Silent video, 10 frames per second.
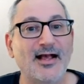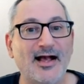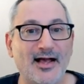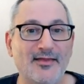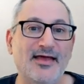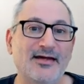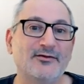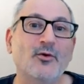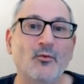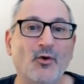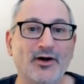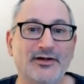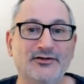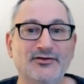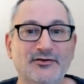And then what I can
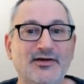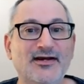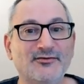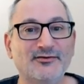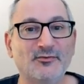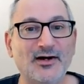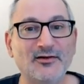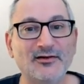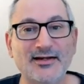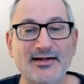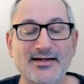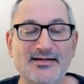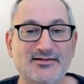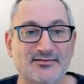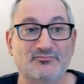do here as well
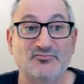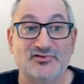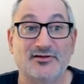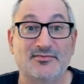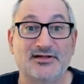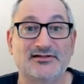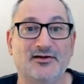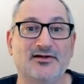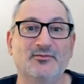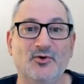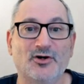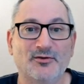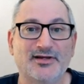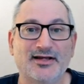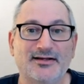is something slightly more
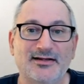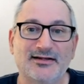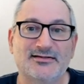complicated.